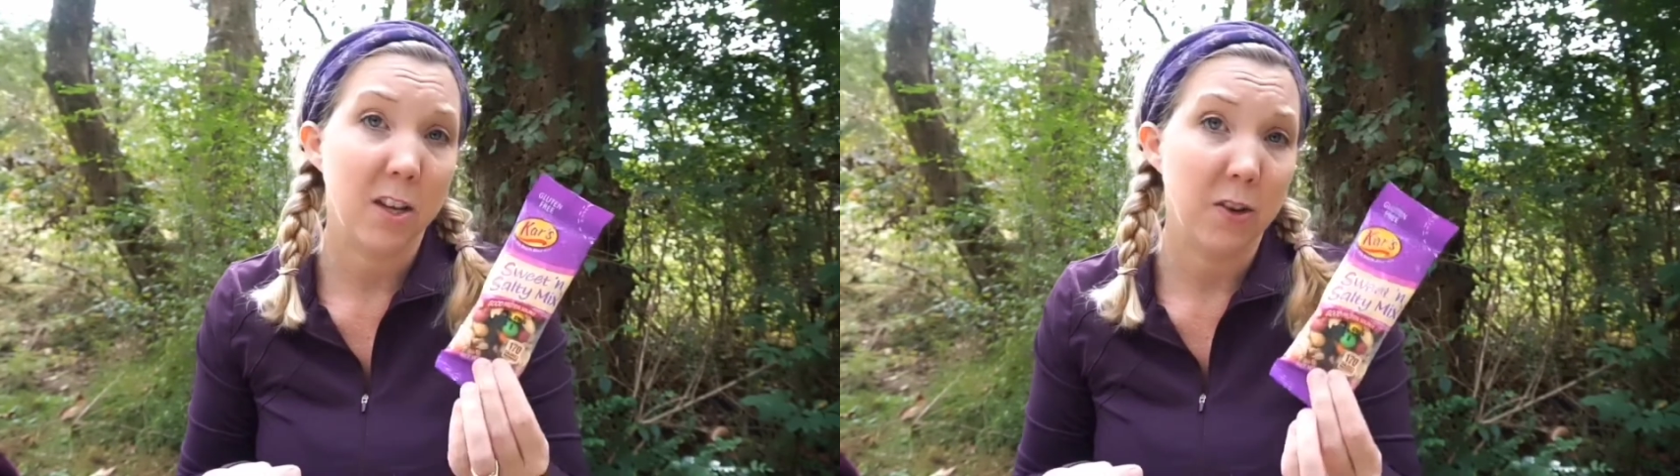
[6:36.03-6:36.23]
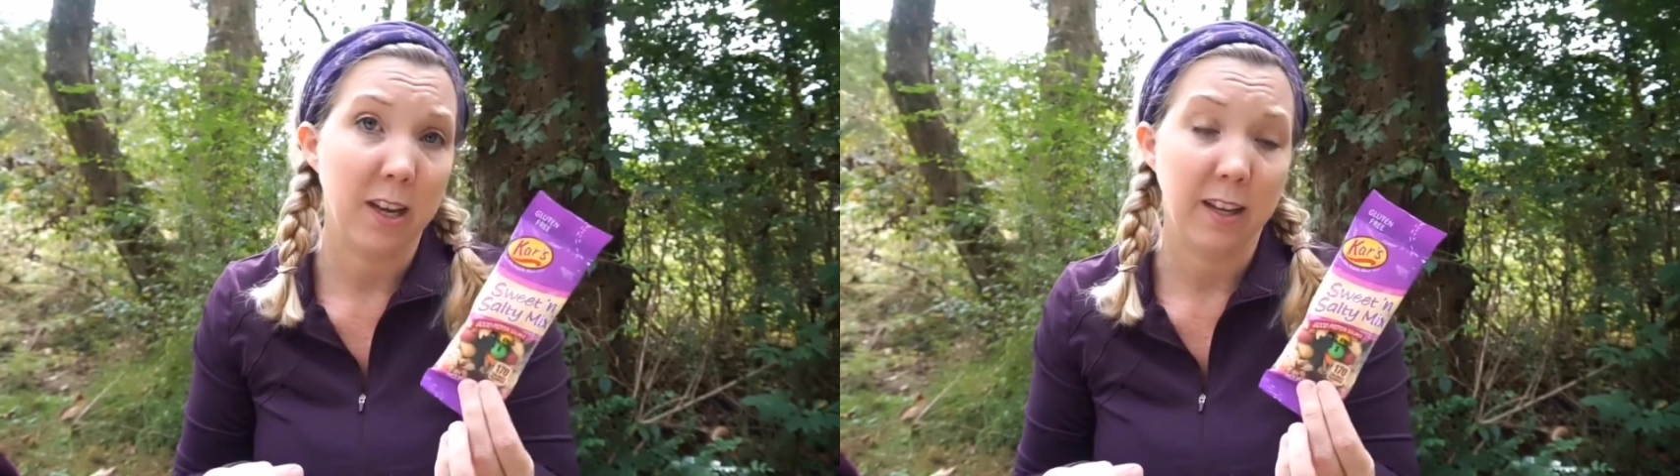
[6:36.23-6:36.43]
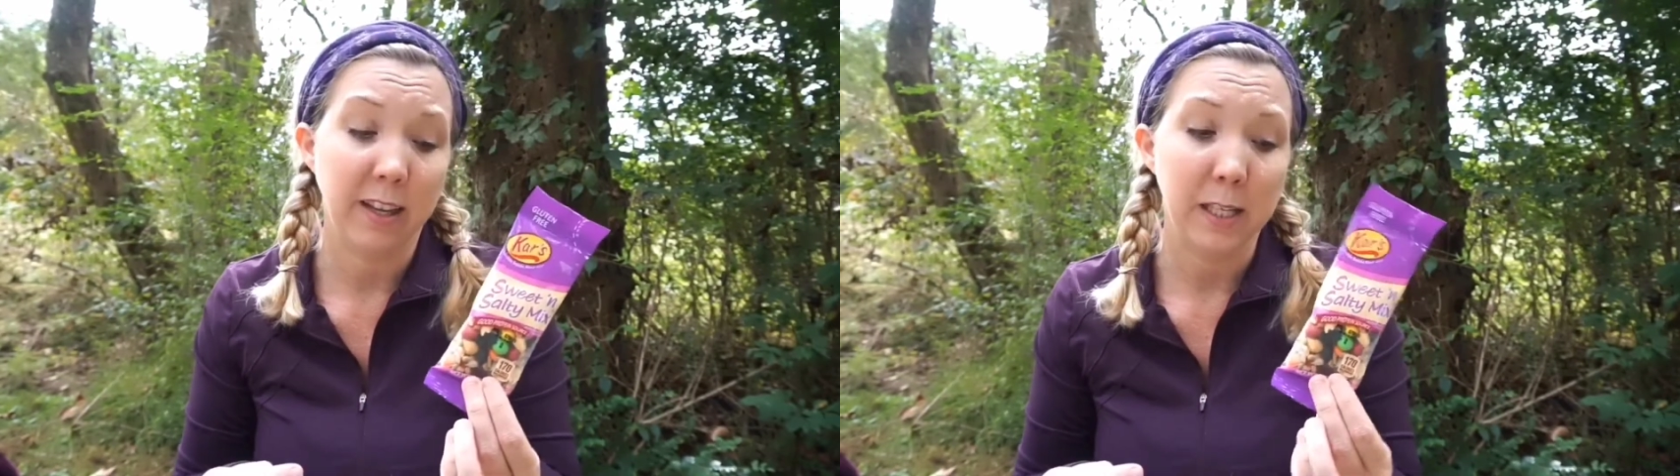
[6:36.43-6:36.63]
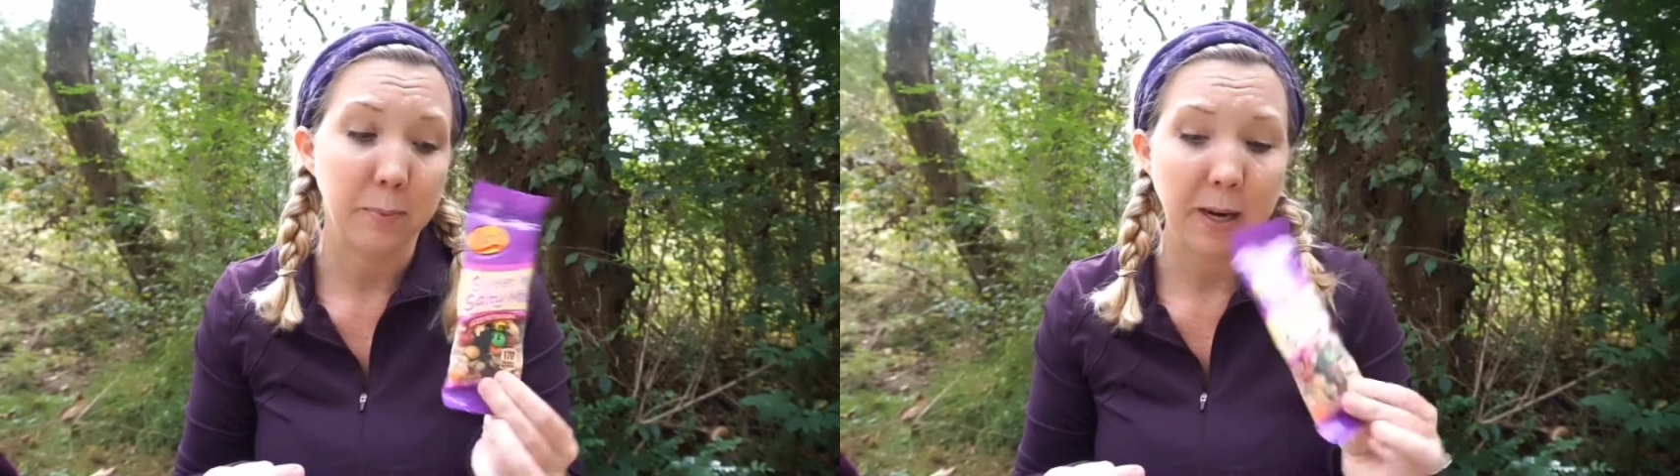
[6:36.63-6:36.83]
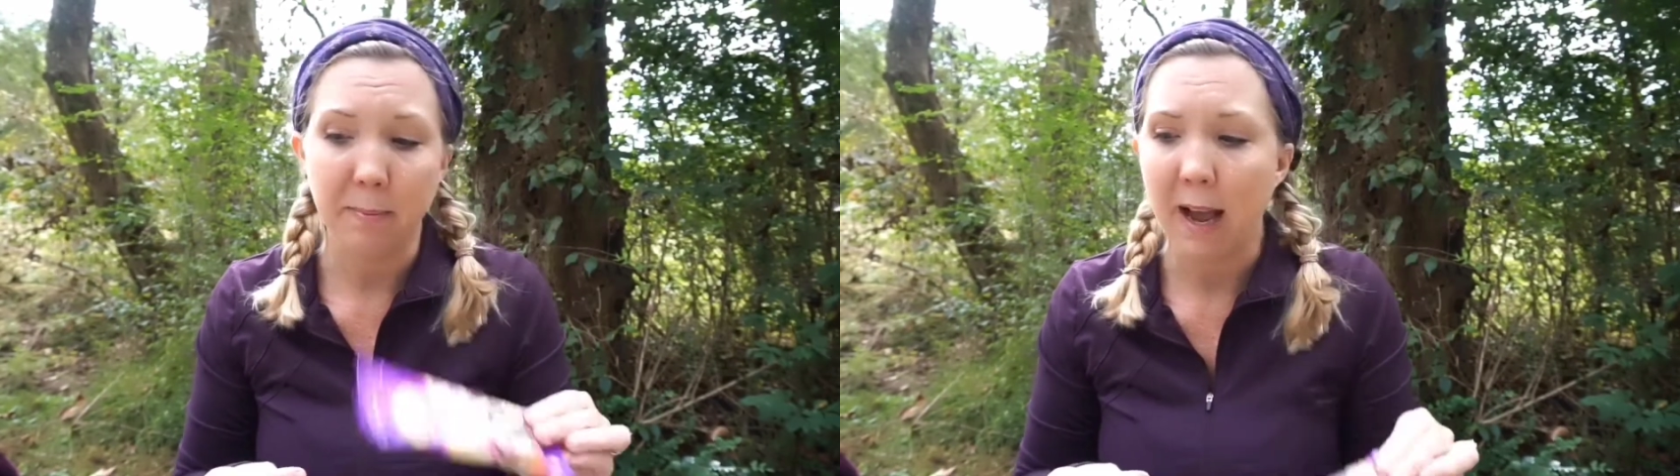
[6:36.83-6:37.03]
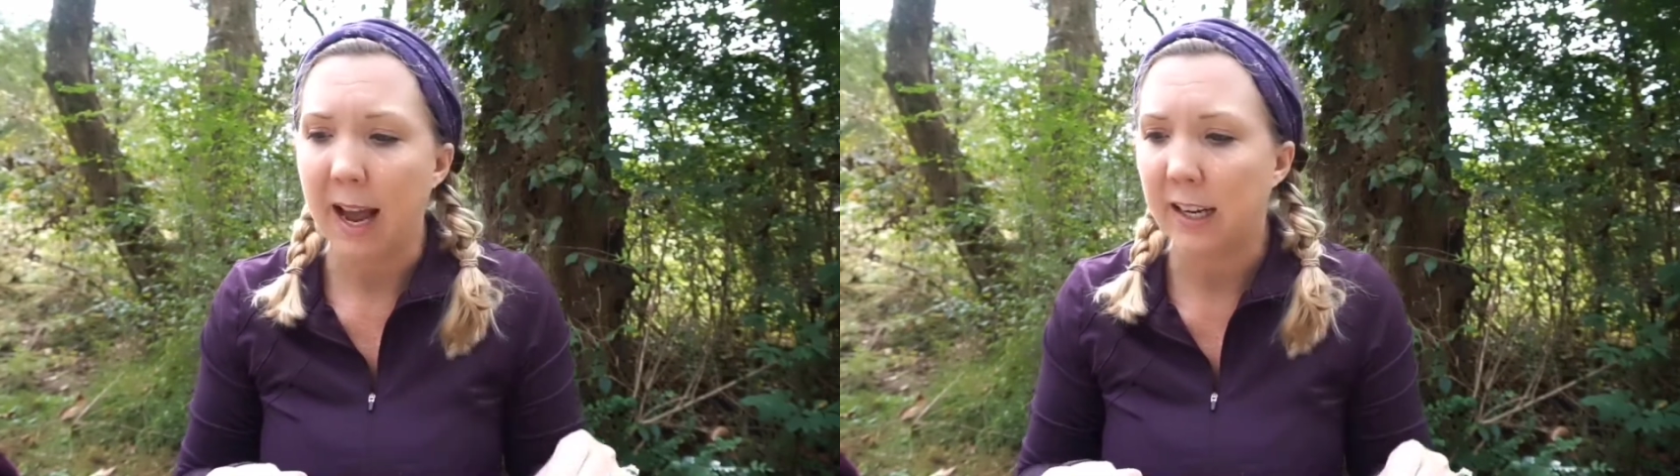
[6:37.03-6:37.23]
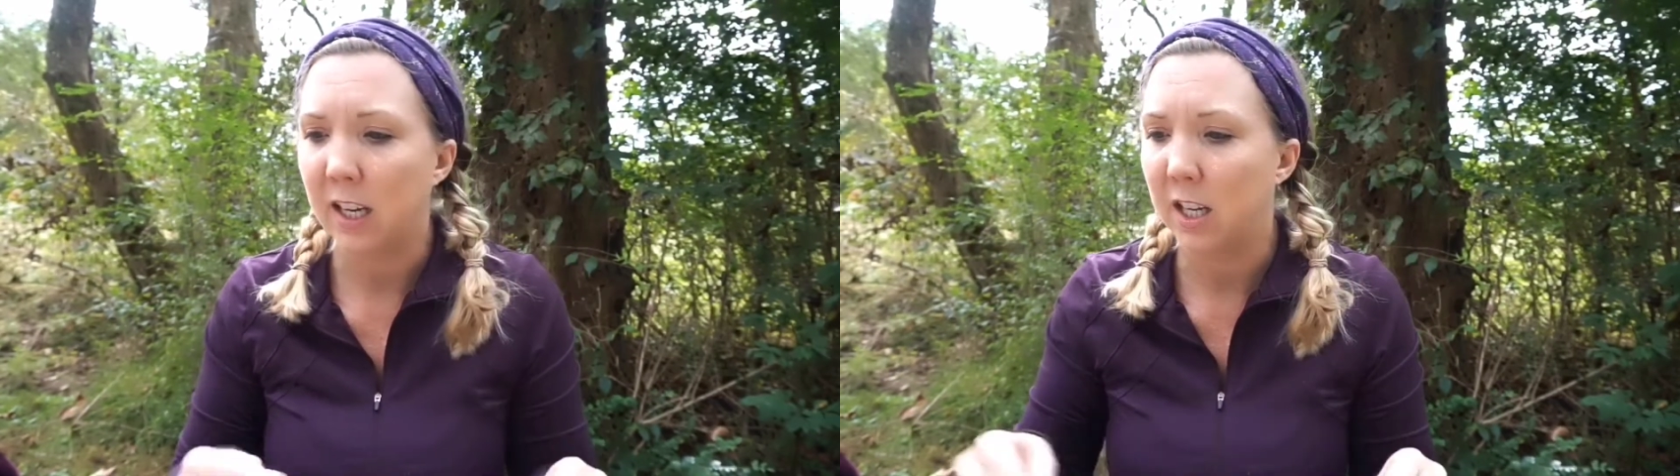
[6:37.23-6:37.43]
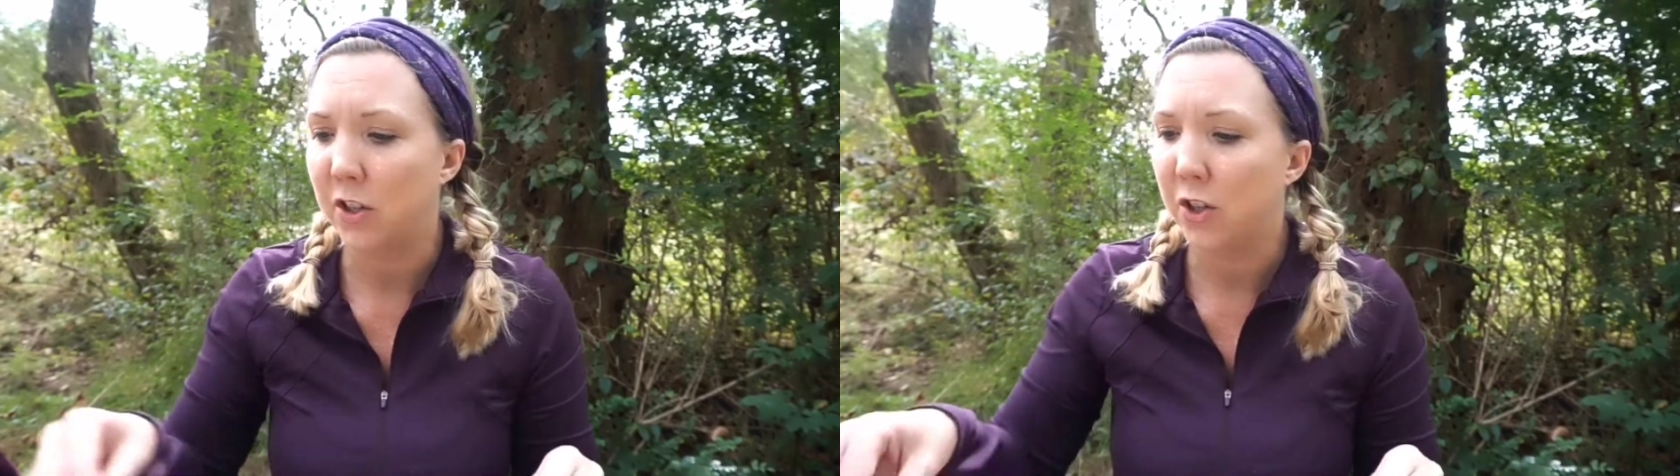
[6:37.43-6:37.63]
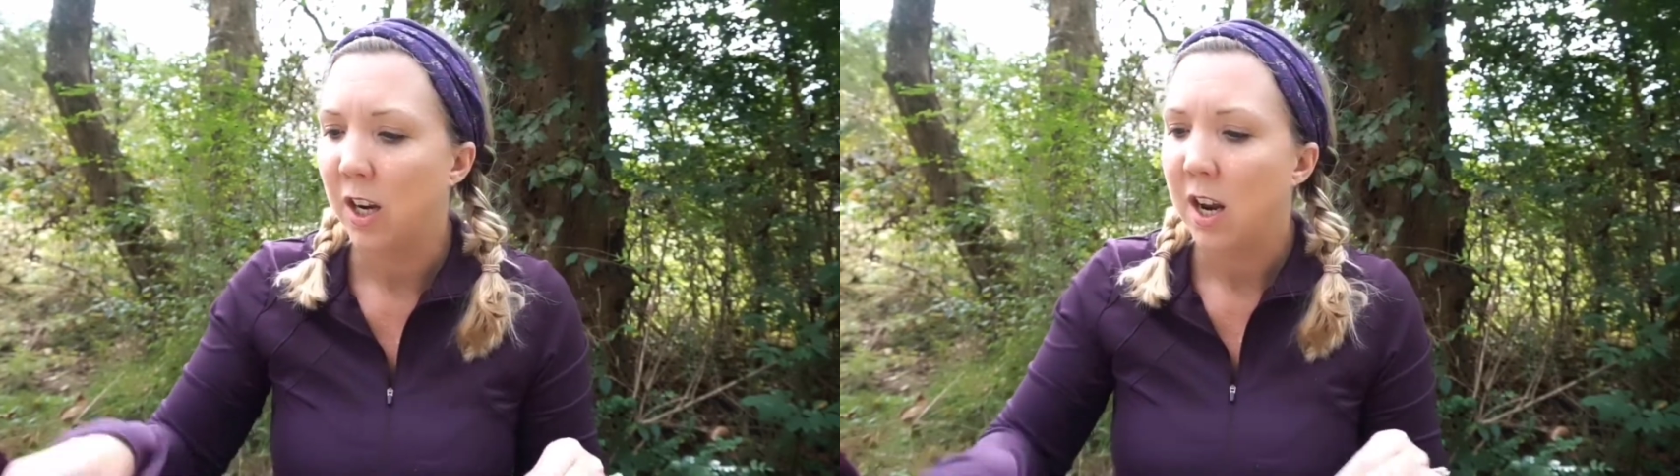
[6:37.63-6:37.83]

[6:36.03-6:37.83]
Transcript: You can get these pre-packaged.